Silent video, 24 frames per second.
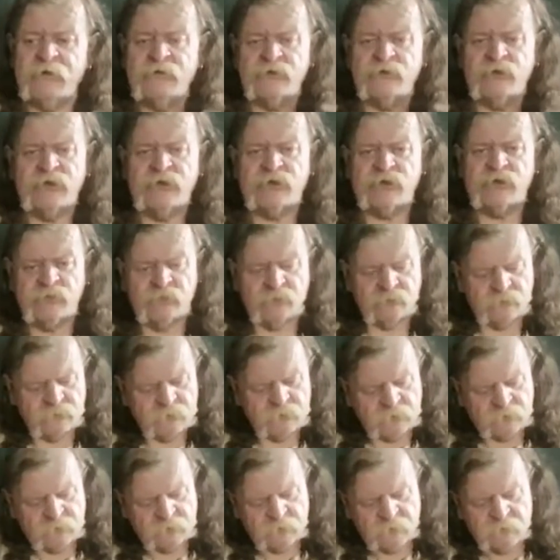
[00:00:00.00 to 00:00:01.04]
traditional,
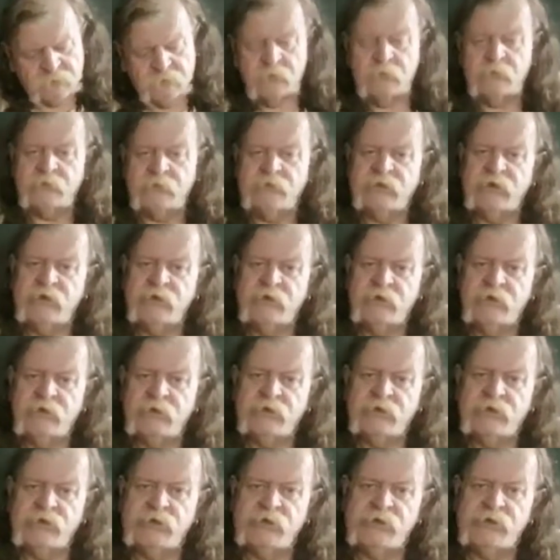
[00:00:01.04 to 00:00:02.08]
you know, the 13
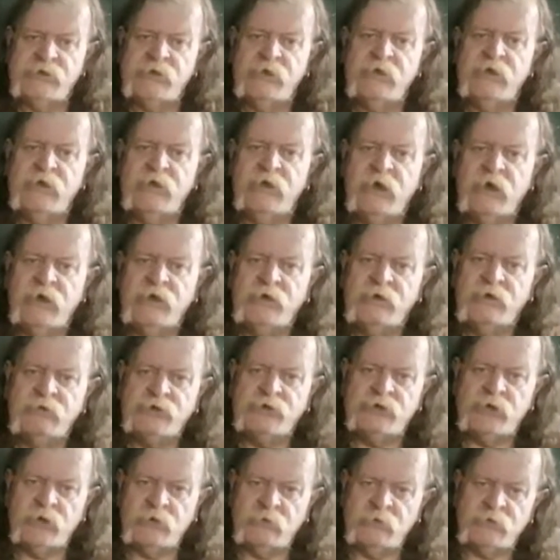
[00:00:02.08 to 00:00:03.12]
hitches and you
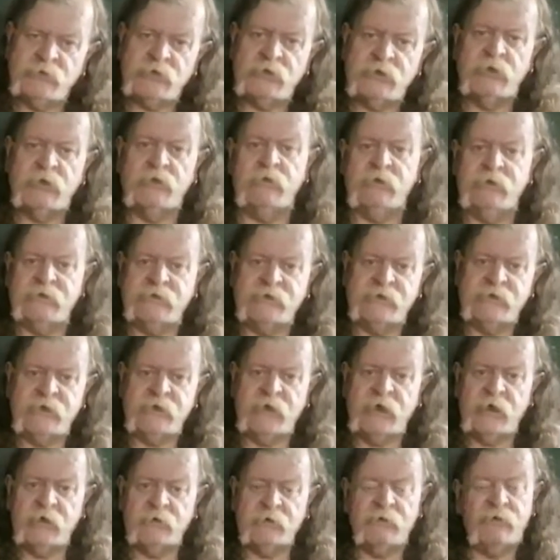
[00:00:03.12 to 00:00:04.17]
choke slowly to
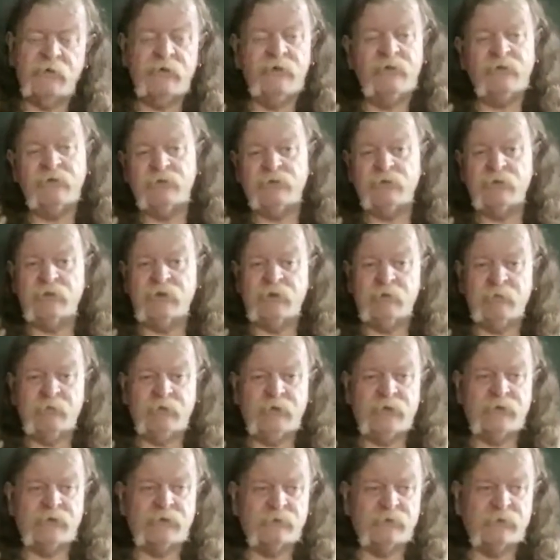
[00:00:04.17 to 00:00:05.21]
death. 20
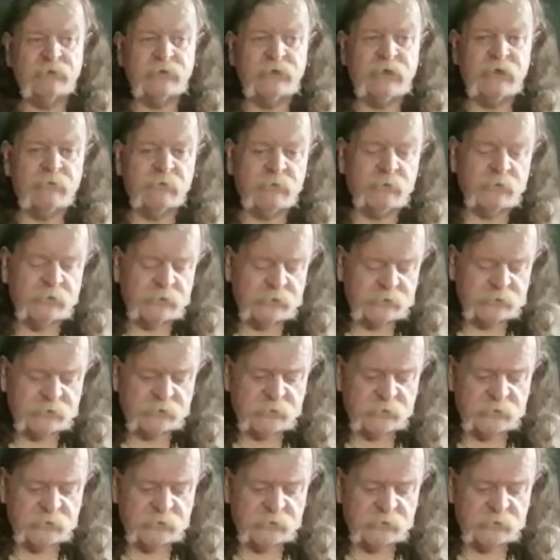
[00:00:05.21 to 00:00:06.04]
minutes was average.